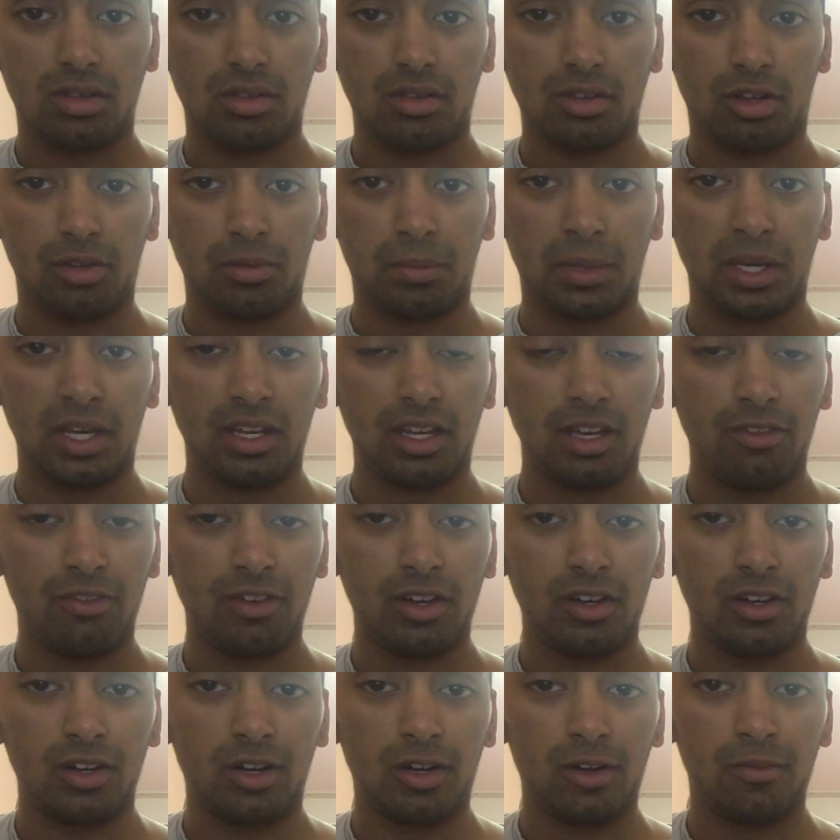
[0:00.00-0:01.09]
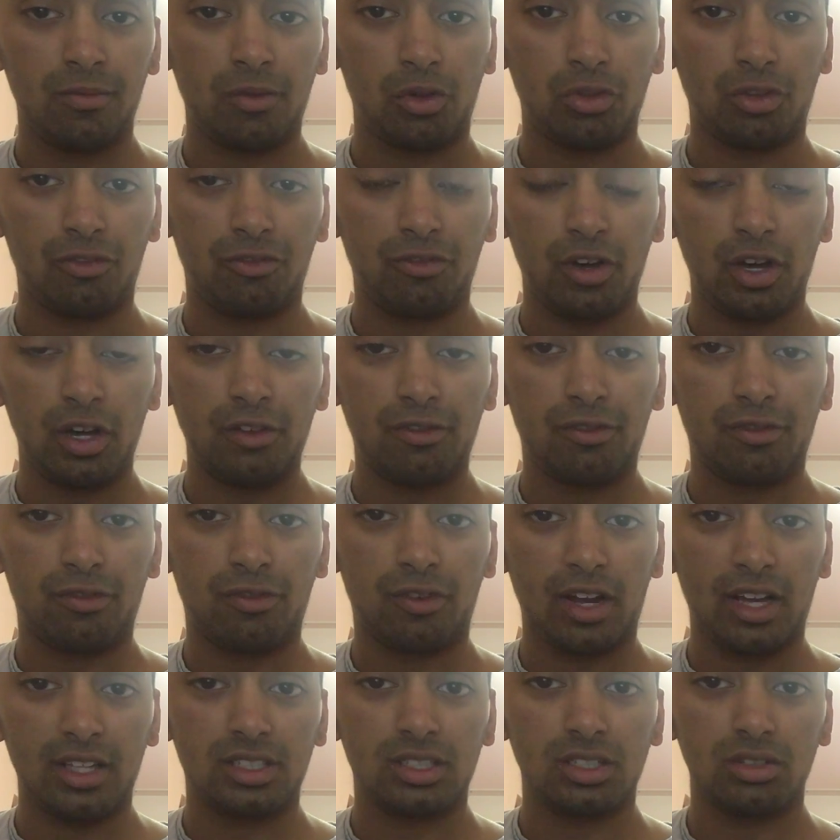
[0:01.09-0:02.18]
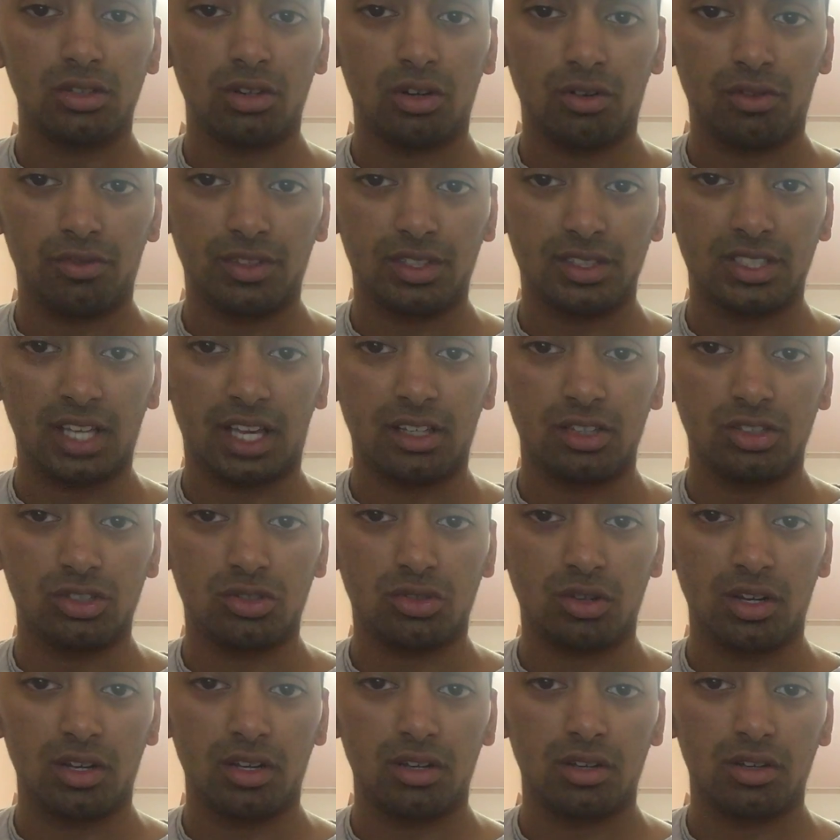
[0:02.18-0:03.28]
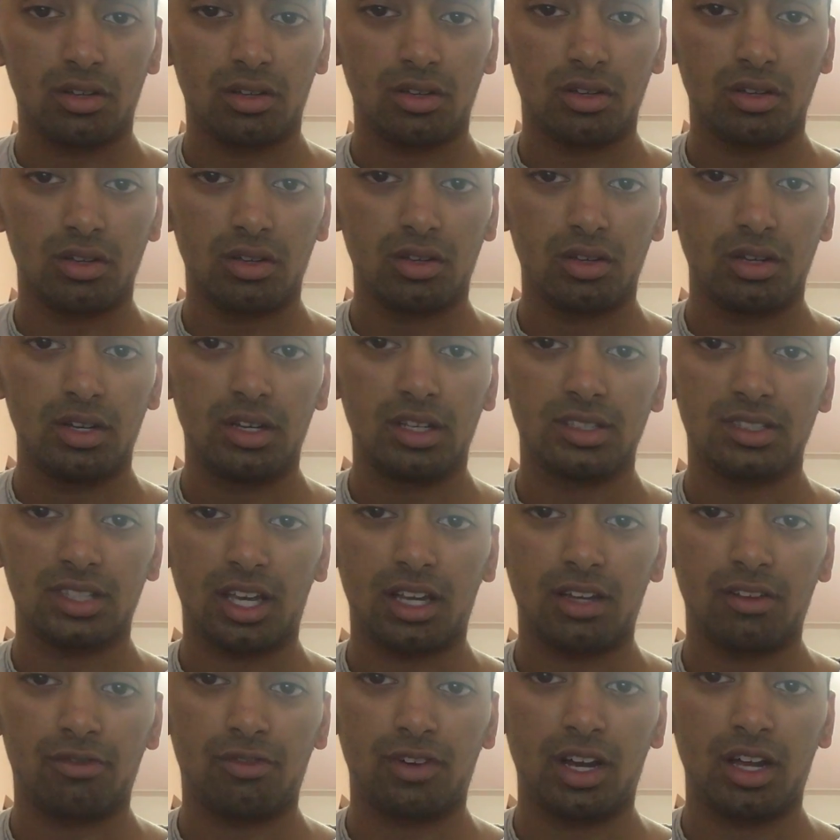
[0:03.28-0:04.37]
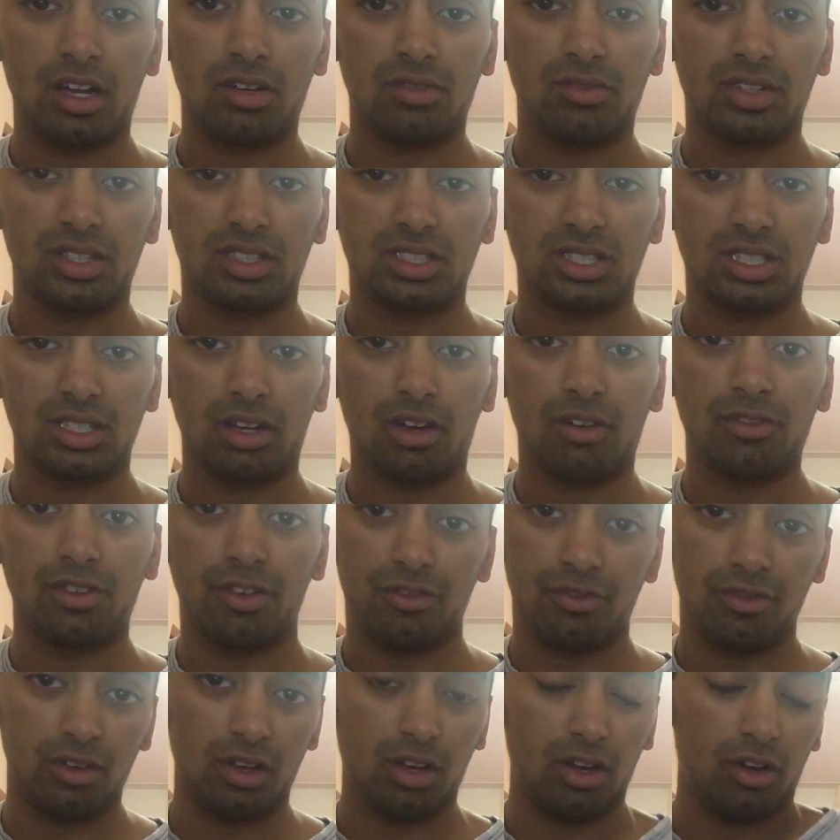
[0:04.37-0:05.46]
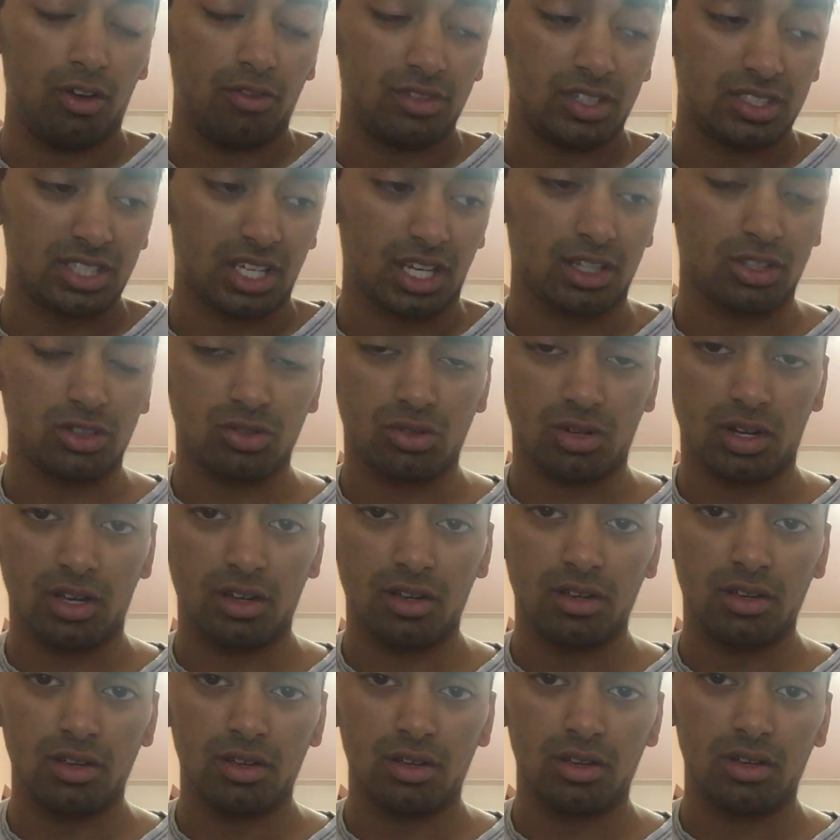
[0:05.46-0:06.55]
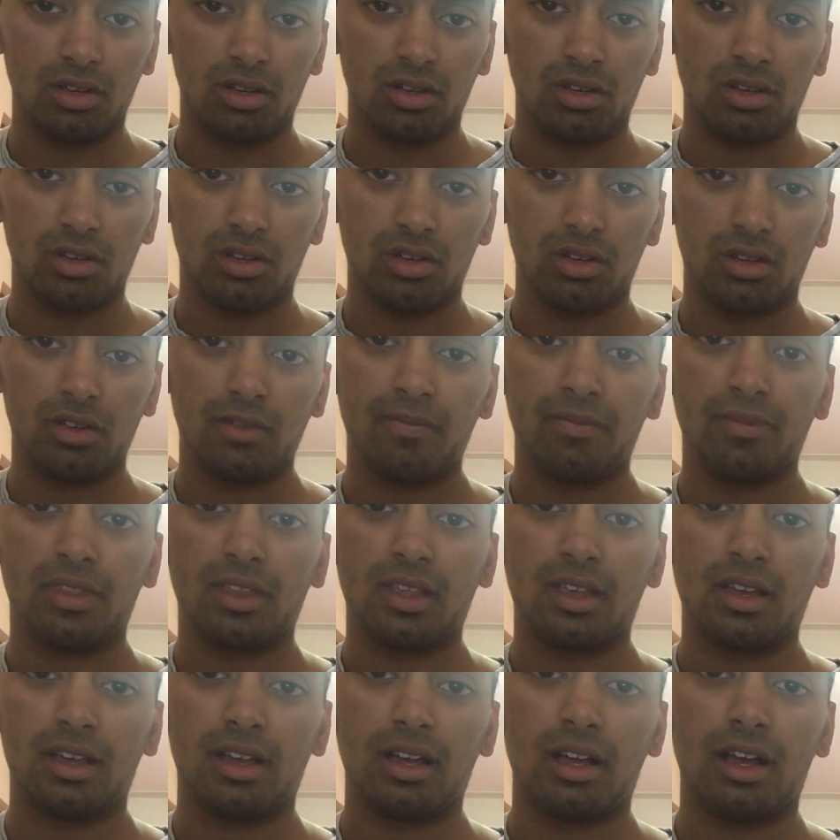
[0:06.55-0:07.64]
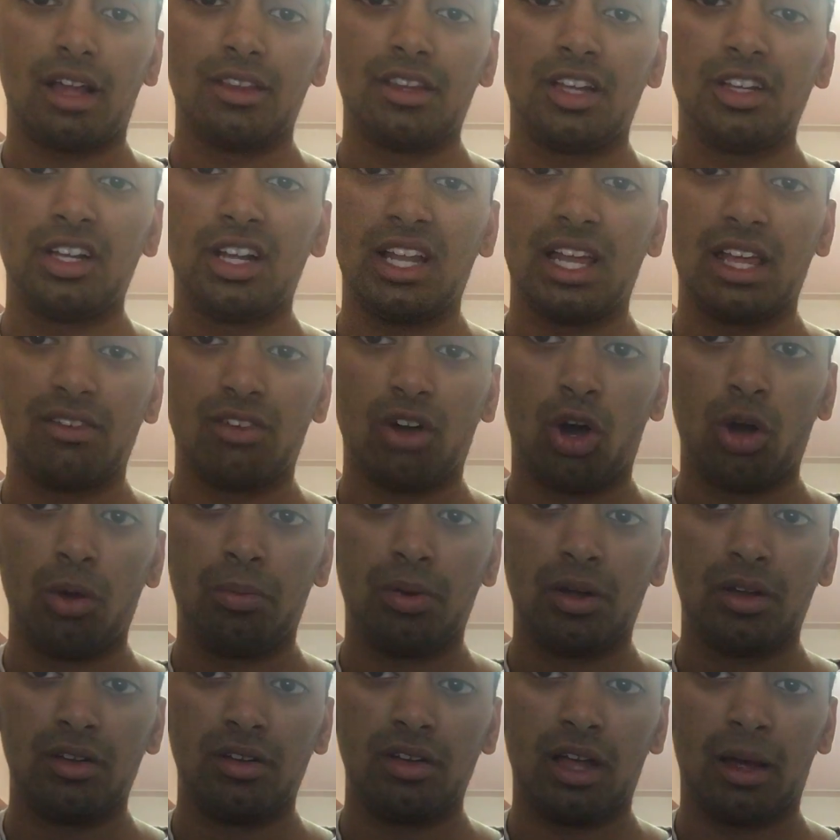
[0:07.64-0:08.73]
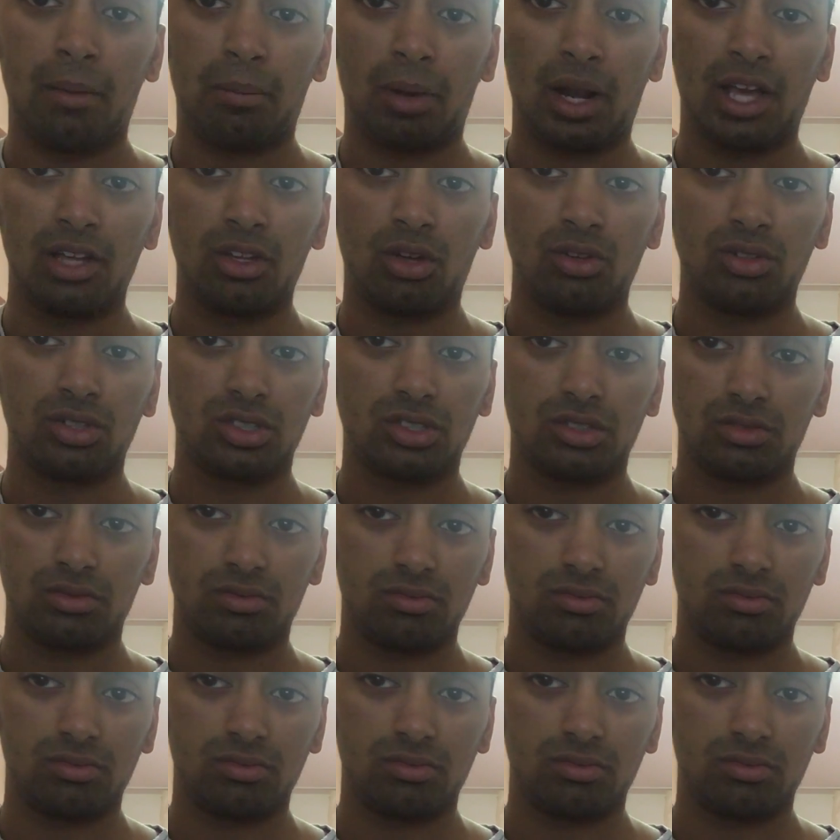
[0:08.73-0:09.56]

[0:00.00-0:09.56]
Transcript: On the pinky finger, on the 3rd fret of the 2nd string, 2nd fret of the 2nd string, and then you leave it open and play those.